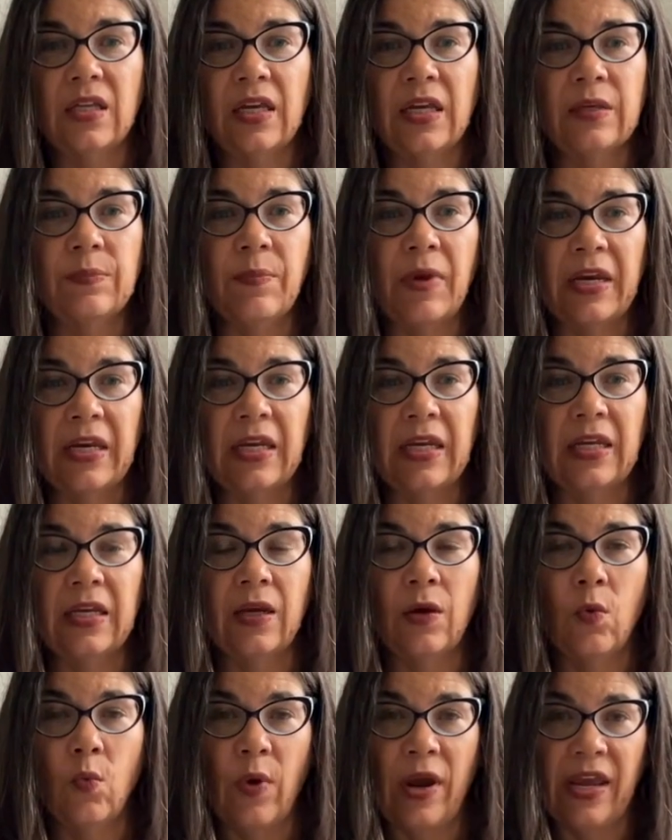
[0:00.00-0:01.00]
in many
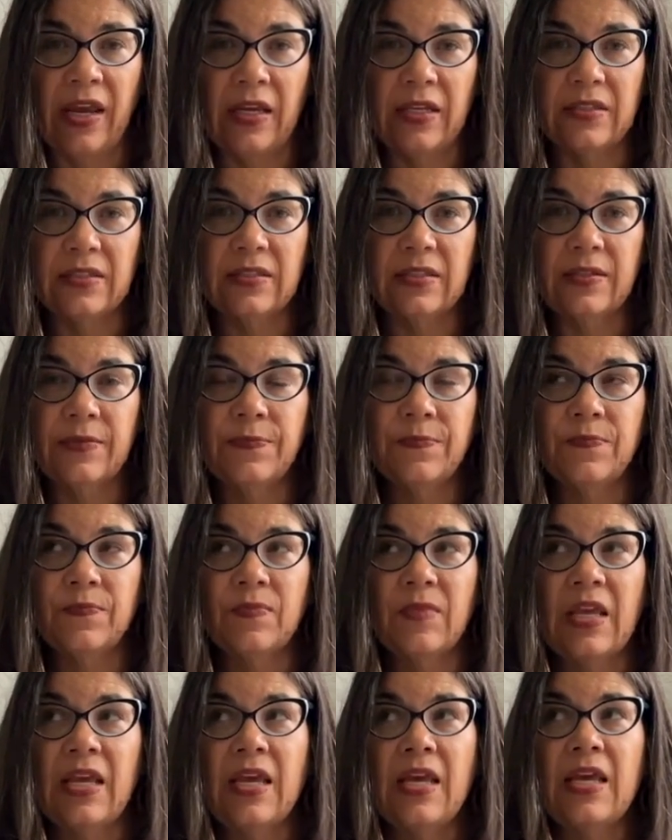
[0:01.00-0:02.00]
ways.
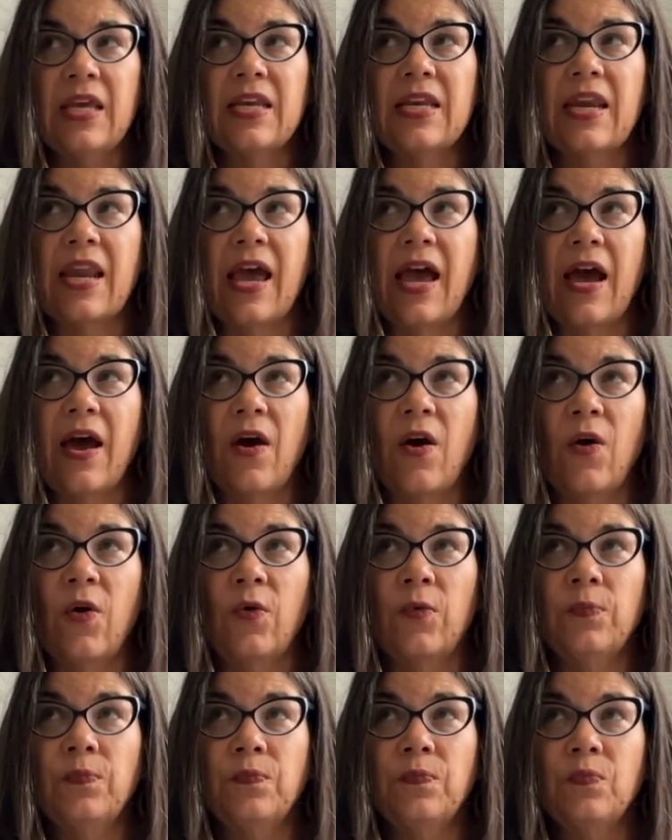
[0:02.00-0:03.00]

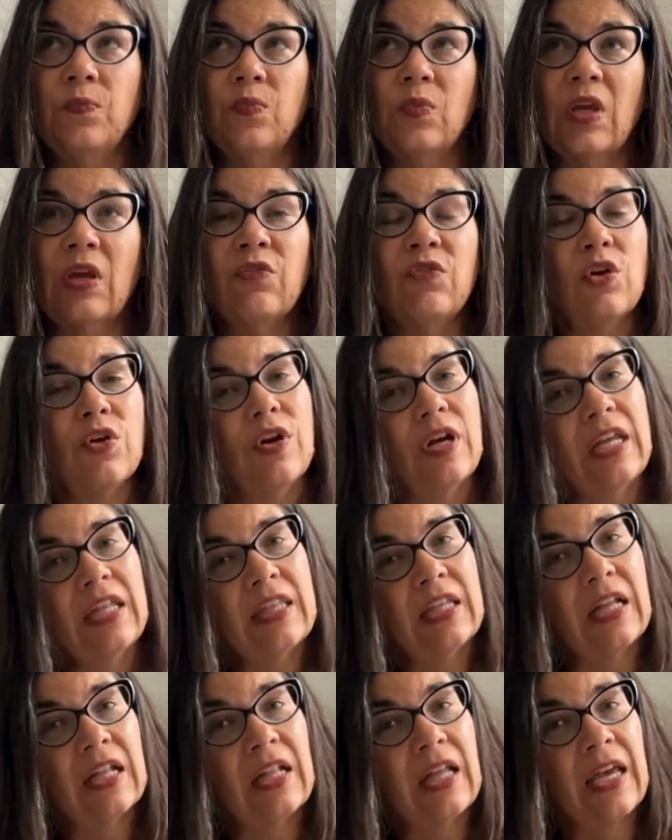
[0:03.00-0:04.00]
Now, if you're
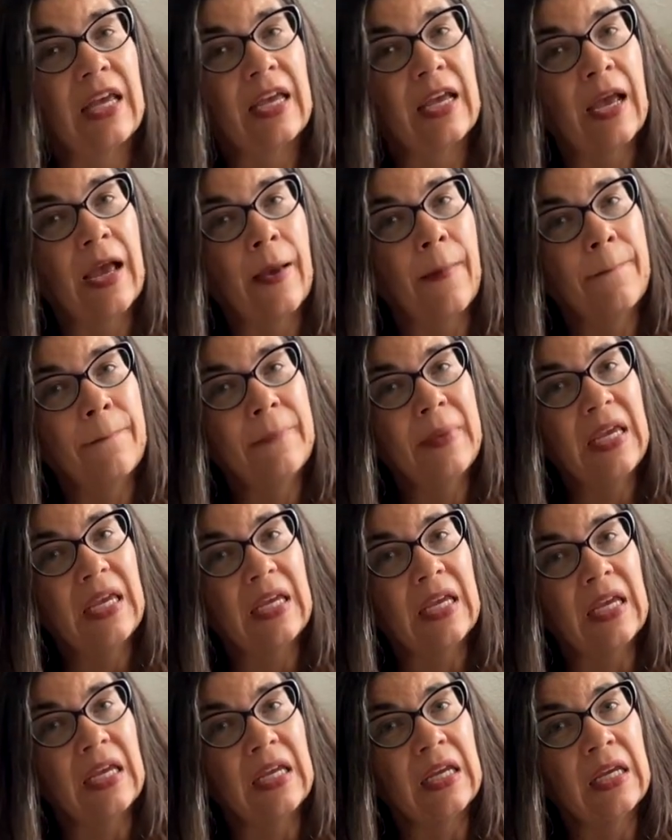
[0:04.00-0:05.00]
anything like
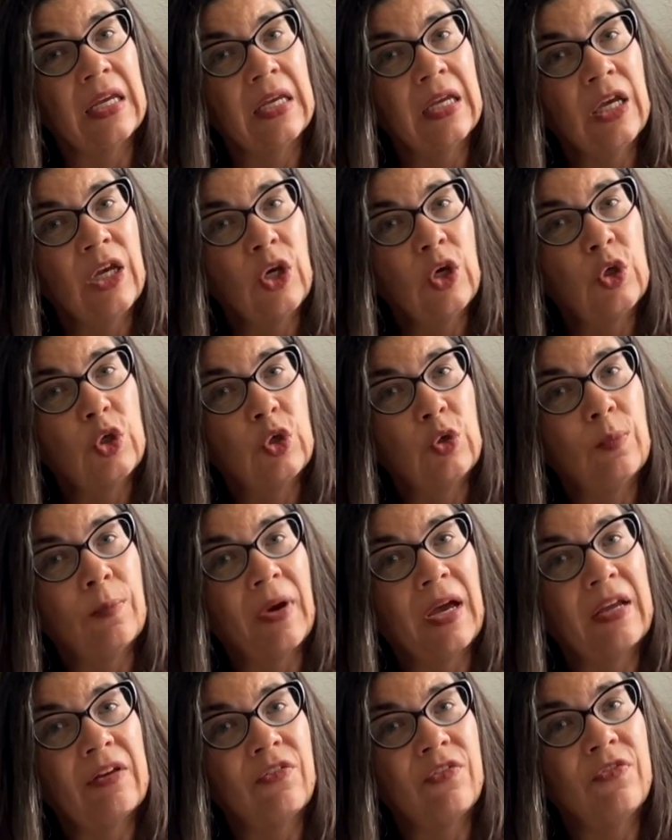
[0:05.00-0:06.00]
me, you
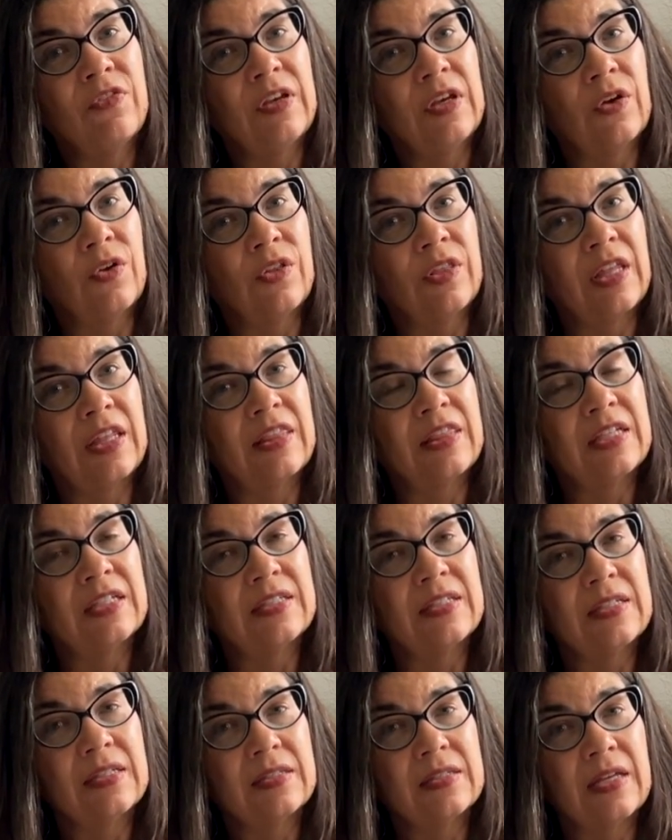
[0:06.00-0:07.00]
might feel that
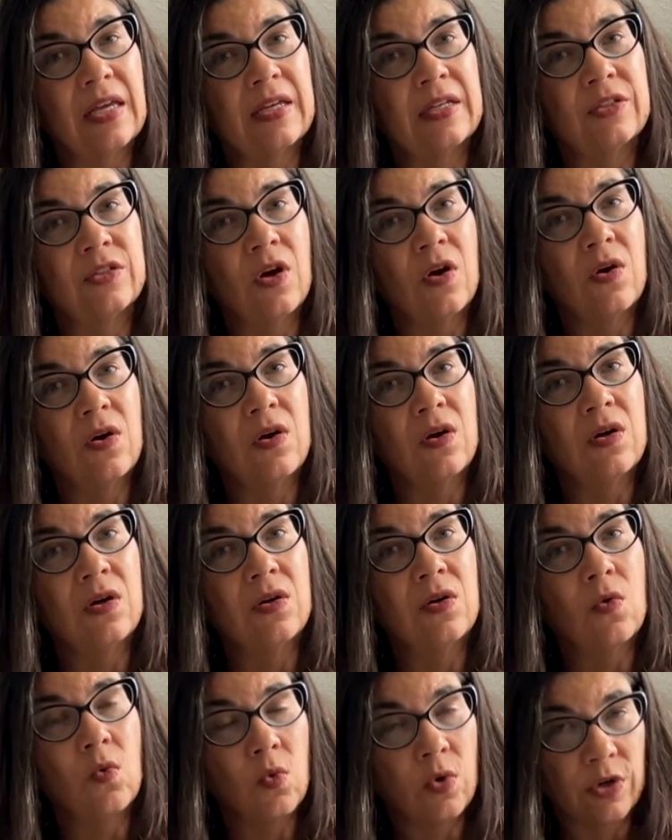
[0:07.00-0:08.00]
this is a
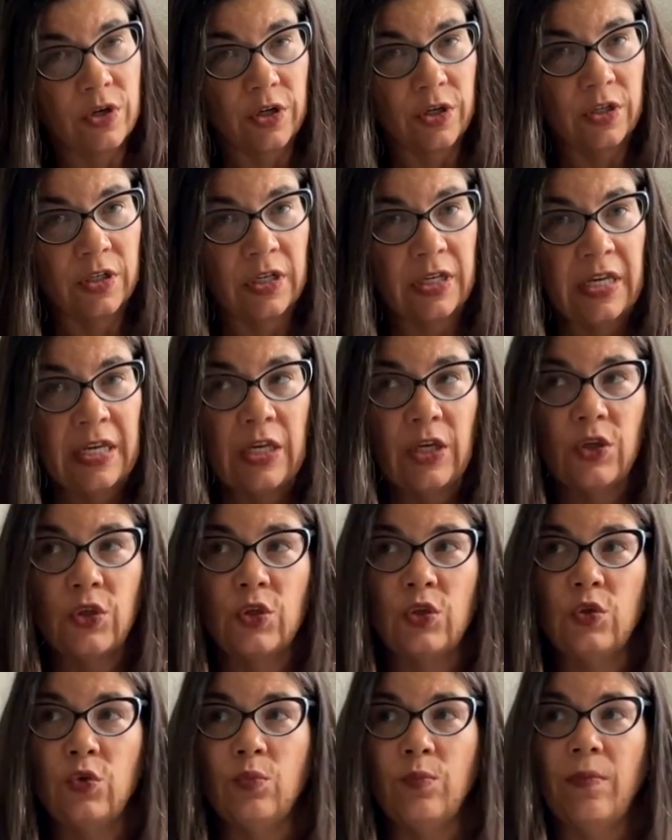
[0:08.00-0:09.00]
tall order.
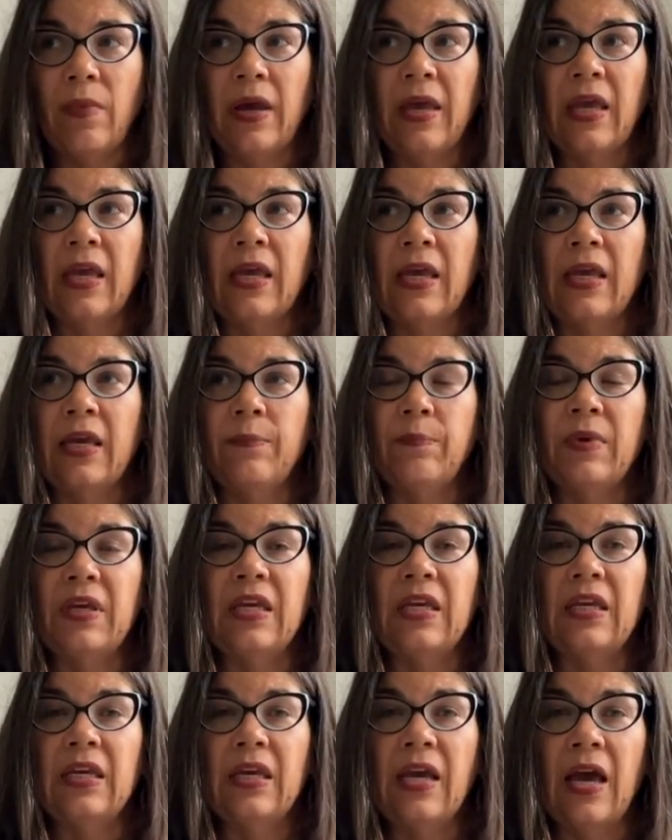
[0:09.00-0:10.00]
You may
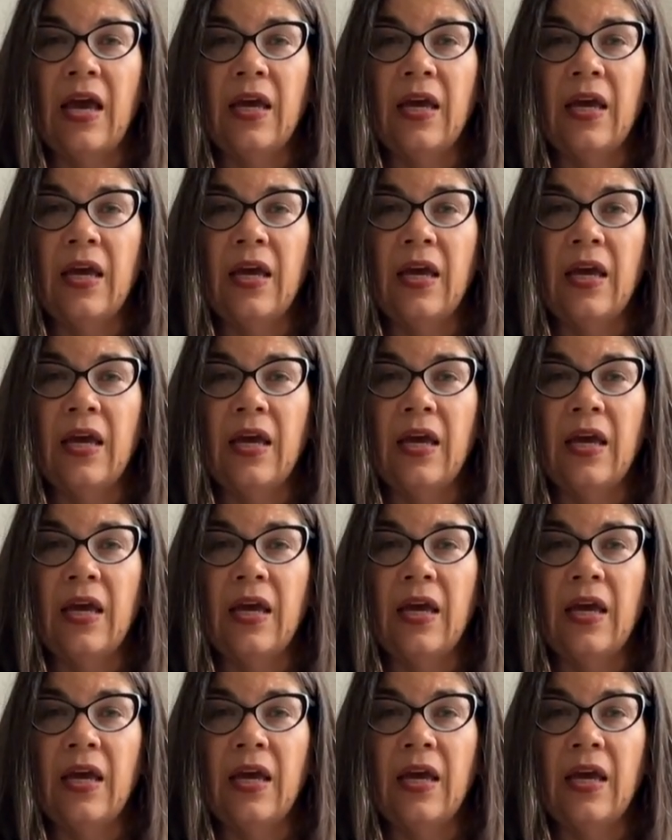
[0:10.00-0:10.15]
be